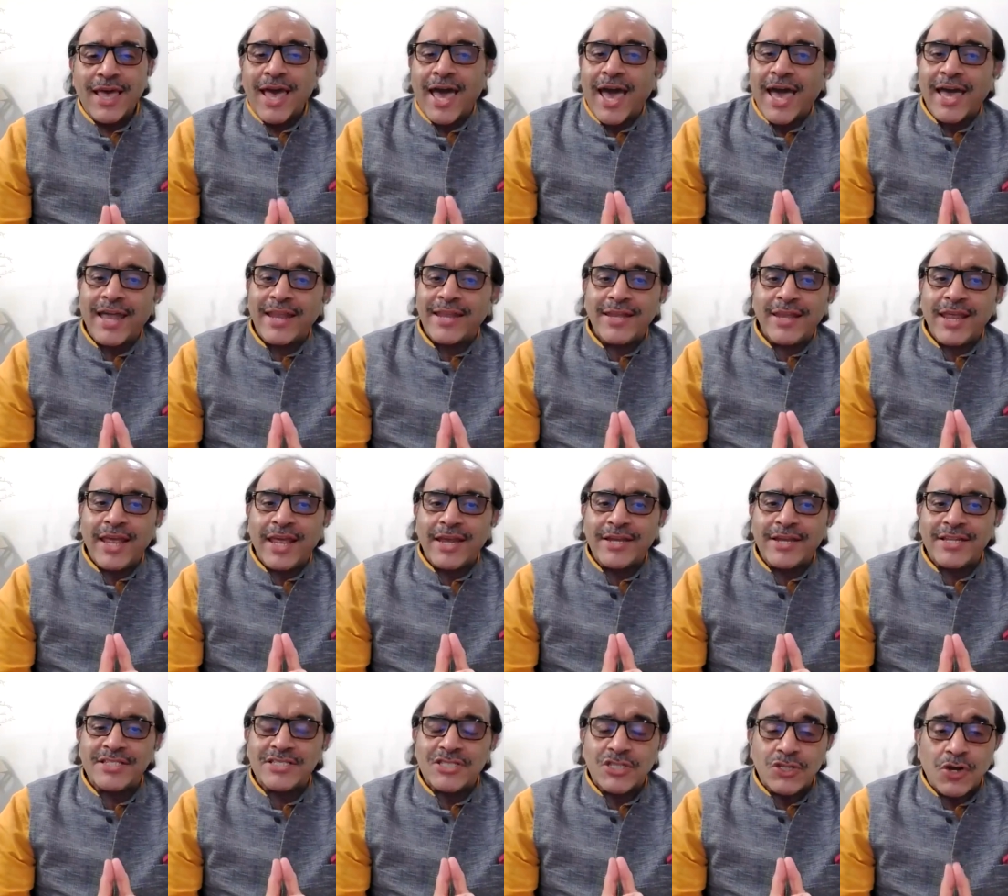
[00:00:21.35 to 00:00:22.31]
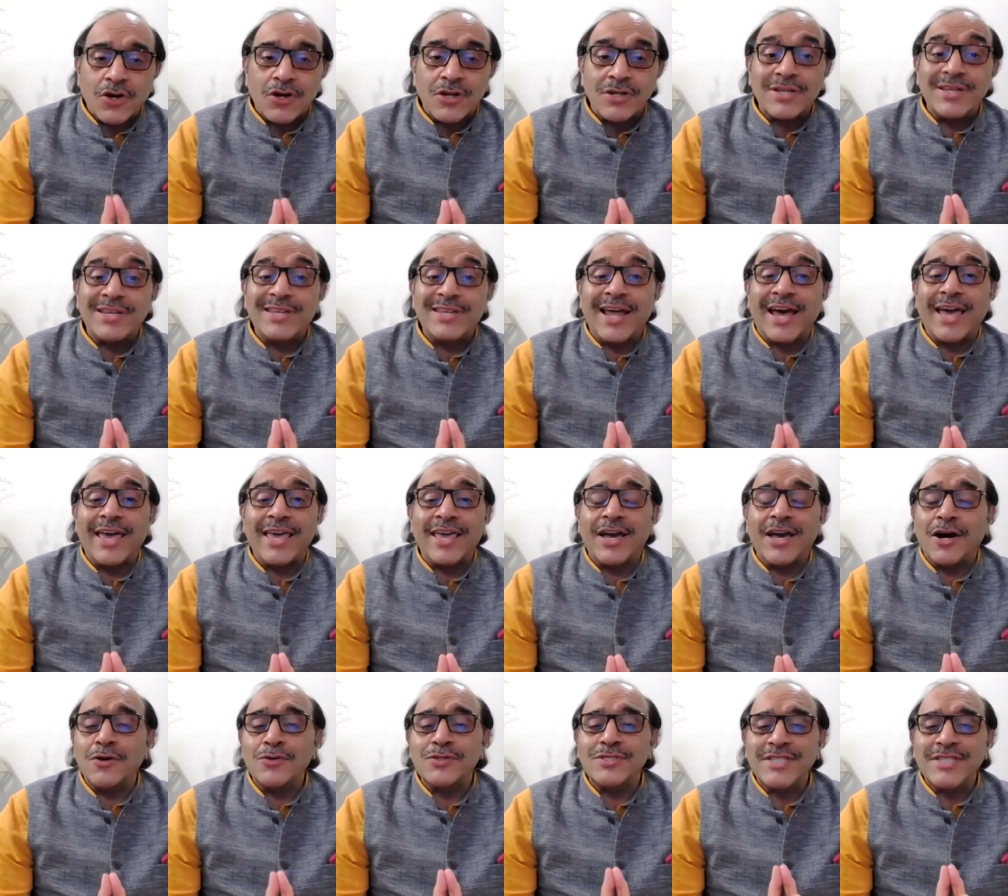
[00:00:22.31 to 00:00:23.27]
and it is not dying
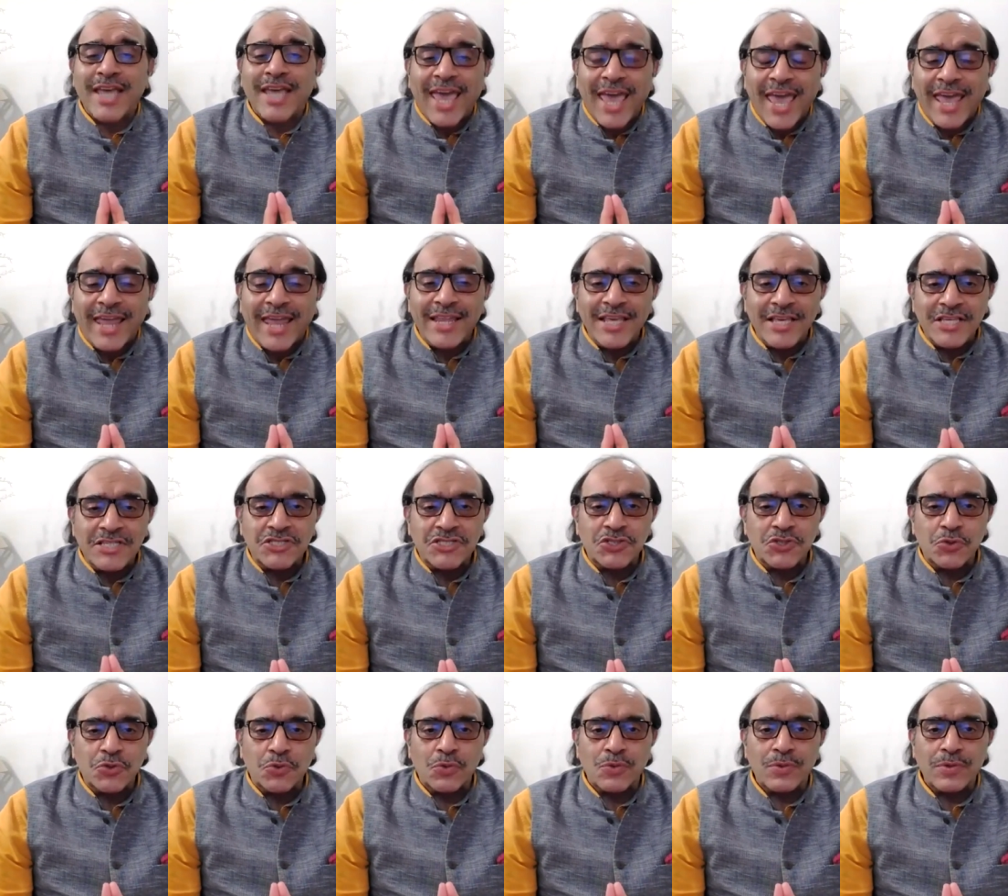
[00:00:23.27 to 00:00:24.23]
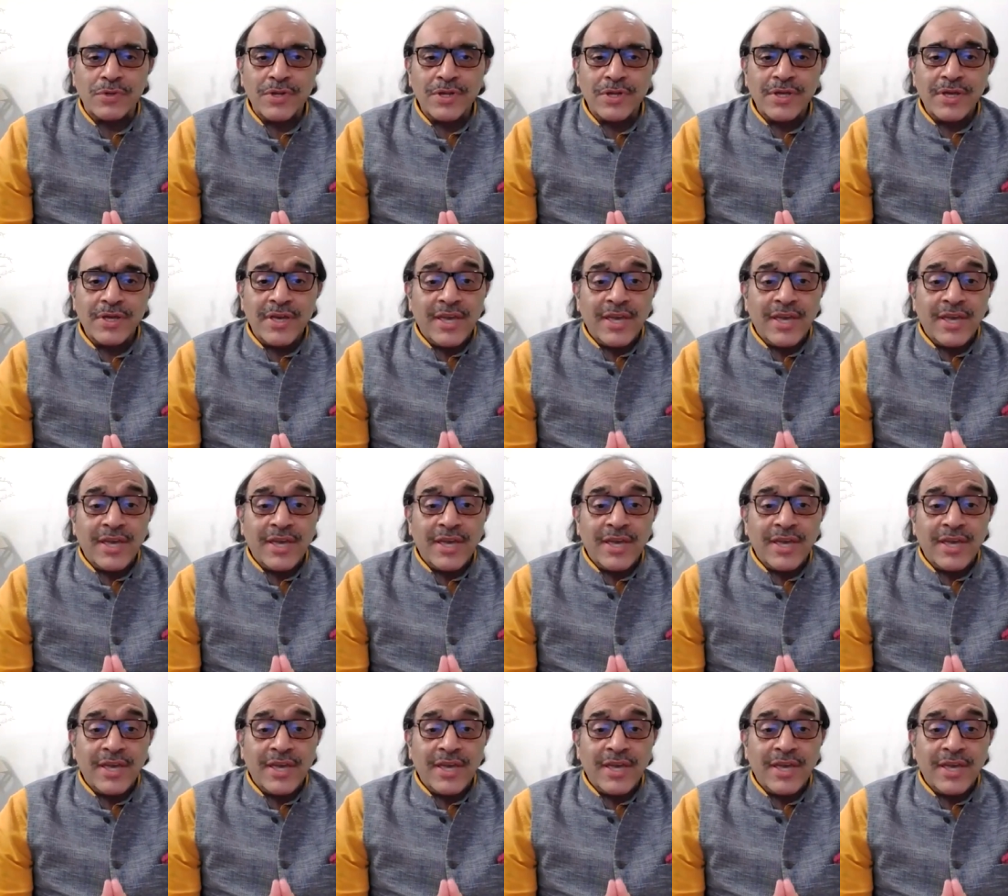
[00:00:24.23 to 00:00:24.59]
out any soon.